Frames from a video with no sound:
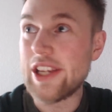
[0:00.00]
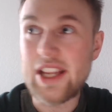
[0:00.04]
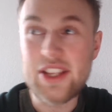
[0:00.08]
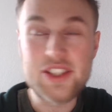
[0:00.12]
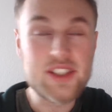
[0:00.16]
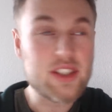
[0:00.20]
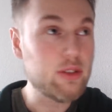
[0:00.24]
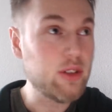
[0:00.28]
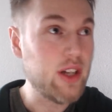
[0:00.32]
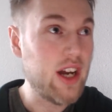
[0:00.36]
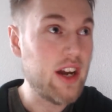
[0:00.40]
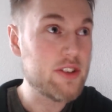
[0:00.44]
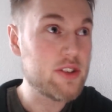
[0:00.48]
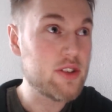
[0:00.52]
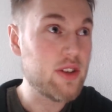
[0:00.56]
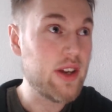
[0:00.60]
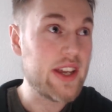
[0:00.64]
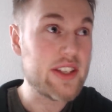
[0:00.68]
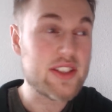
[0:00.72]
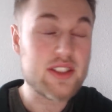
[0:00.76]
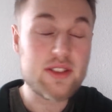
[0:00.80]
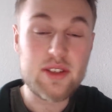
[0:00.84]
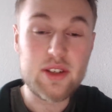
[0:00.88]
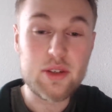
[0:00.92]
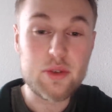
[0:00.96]
else around you
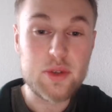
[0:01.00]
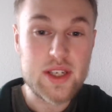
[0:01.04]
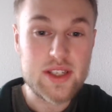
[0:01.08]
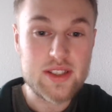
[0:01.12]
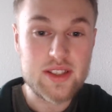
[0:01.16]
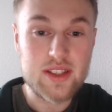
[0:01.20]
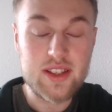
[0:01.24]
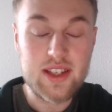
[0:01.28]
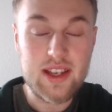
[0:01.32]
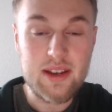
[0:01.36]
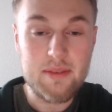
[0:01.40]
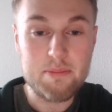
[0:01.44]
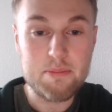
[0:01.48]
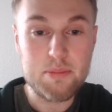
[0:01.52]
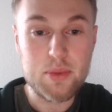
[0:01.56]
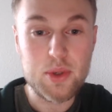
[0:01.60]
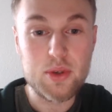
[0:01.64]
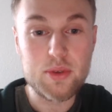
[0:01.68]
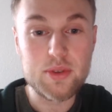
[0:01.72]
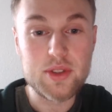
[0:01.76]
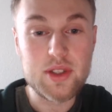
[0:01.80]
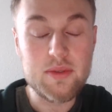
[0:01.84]
has to increase the tempo.